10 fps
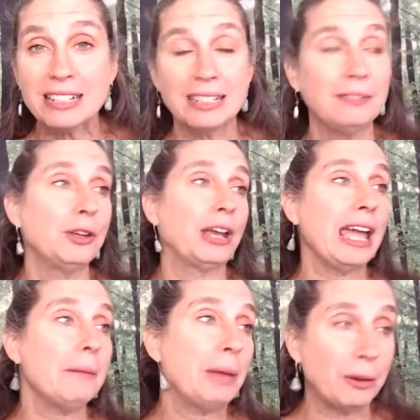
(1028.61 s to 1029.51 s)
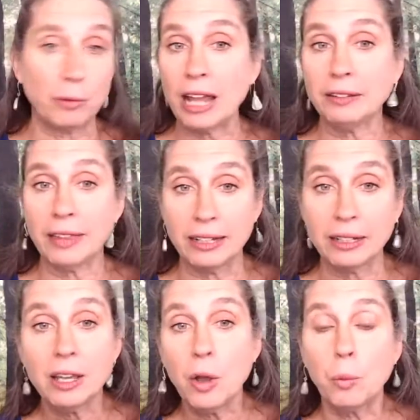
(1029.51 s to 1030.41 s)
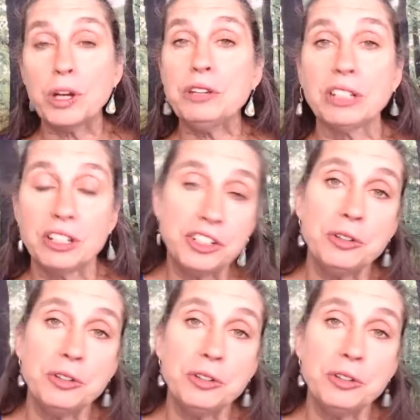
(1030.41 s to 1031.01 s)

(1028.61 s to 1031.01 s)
And if you can't pay rent, then what are you going to do?